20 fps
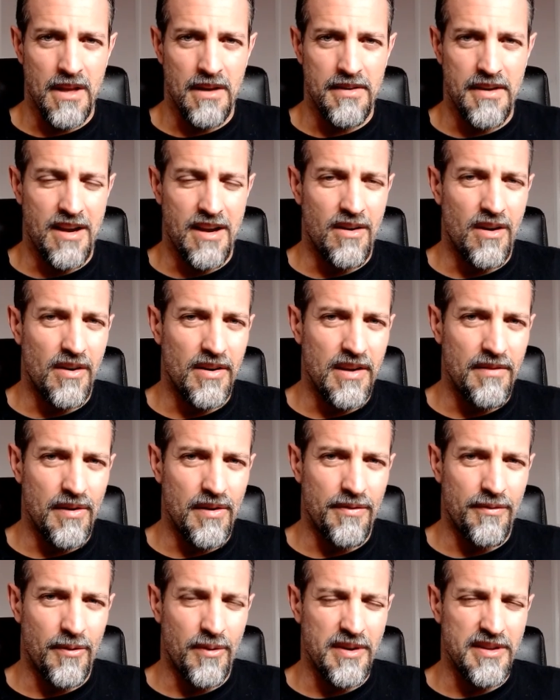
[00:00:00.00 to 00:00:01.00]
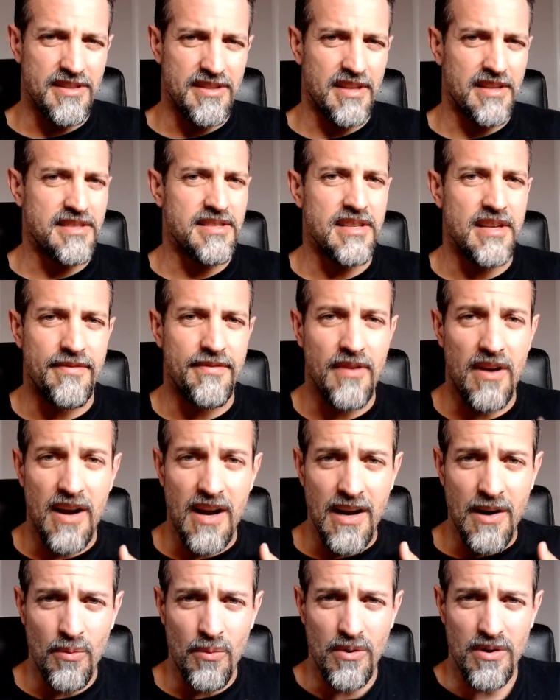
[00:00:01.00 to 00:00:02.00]
Now, I'll give you, for instance, if
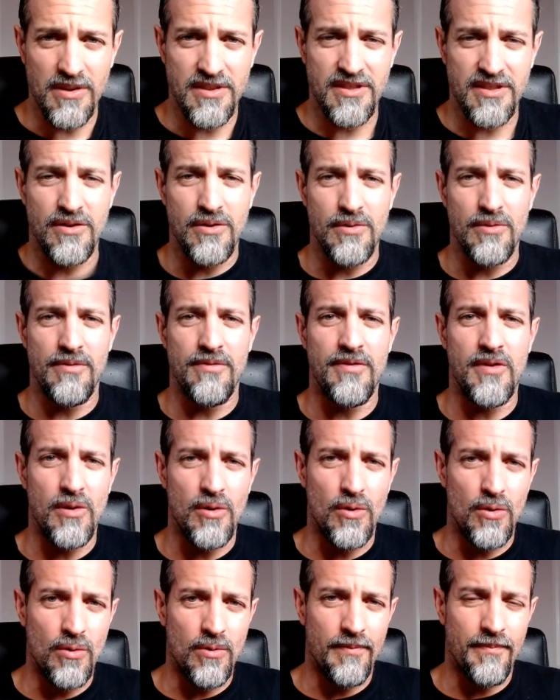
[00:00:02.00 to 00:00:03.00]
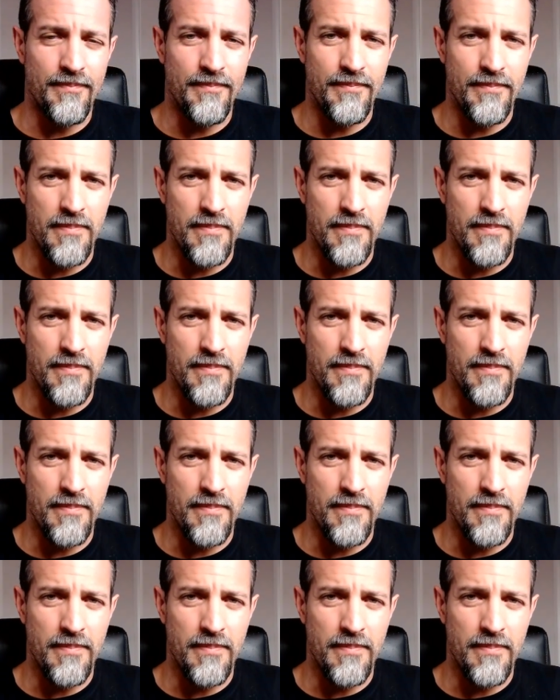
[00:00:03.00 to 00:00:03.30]
I was to view